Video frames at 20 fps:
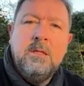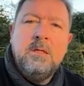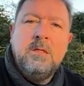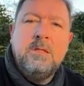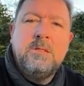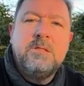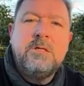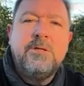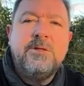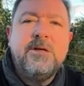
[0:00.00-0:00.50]

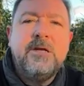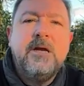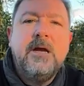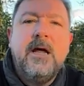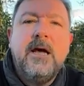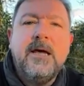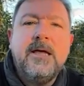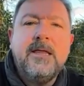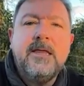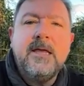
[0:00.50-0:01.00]
There's nothing
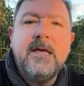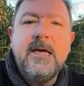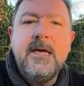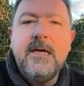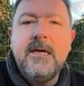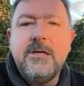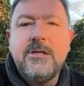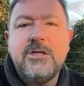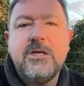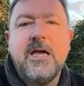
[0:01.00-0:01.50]
like
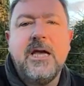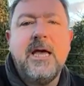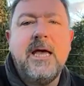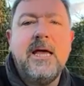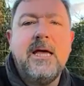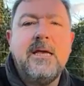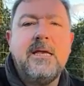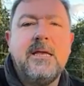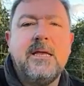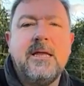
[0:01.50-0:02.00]
the
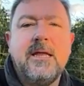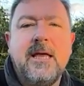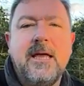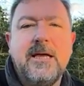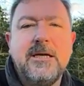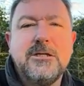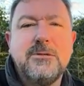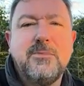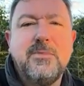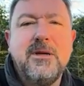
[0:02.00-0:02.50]
shared
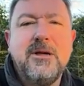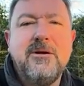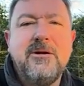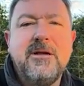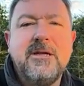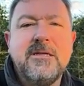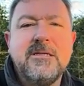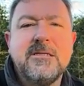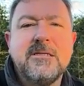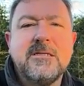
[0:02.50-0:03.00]

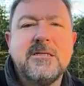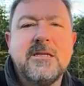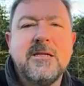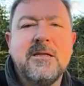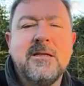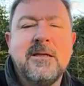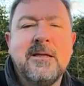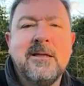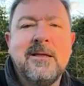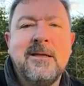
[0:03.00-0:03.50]
experience
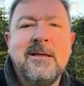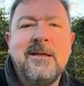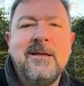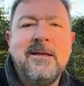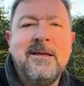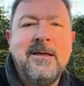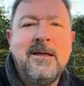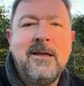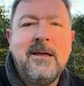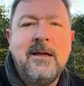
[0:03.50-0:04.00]

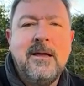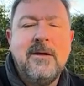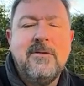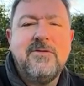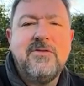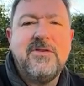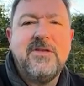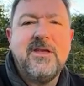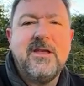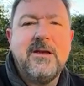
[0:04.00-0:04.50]
of
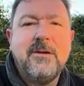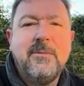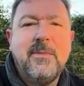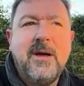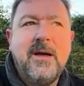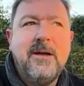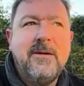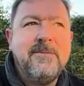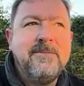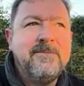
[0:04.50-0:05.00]

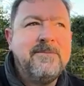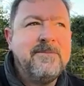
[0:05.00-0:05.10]
cinema.